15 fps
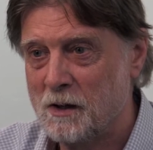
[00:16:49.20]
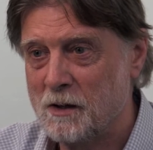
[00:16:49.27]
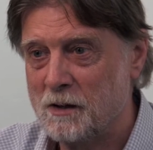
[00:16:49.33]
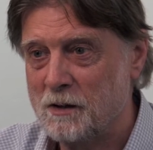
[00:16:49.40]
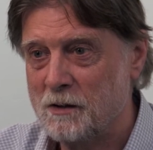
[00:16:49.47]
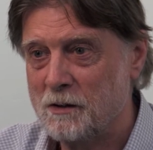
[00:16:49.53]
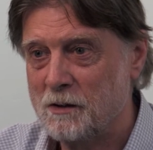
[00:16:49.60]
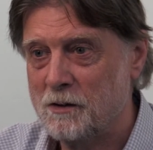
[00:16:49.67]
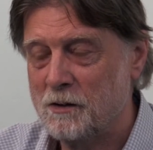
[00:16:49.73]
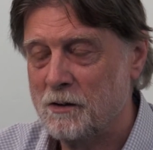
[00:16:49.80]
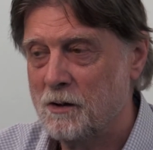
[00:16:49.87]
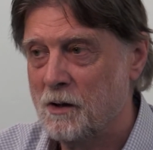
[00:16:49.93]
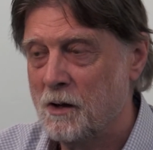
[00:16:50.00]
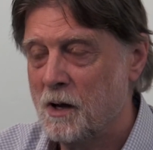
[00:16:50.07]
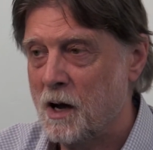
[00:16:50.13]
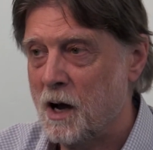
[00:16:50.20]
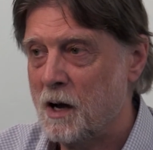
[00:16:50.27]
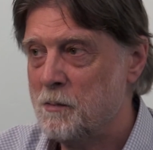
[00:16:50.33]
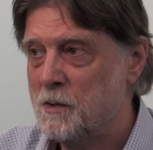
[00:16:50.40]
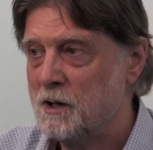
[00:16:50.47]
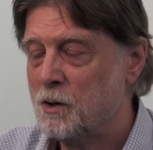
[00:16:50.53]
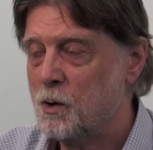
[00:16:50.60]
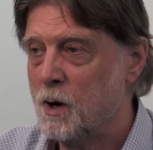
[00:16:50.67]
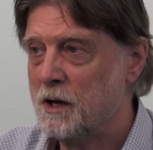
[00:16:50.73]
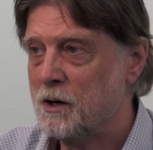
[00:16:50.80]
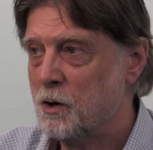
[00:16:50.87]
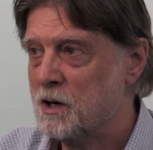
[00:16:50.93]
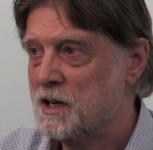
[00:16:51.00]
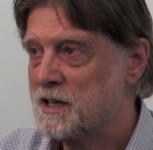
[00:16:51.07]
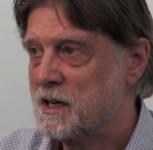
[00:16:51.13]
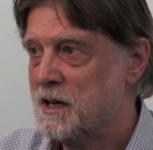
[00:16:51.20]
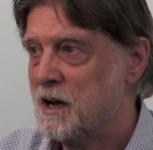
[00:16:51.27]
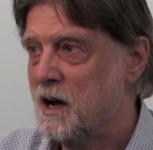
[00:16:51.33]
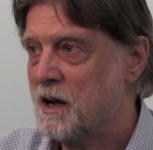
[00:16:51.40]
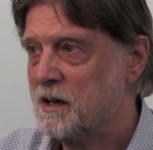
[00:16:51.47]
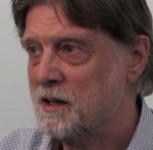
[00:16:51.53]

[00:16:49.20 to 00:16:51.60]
And I mean, quite honestly,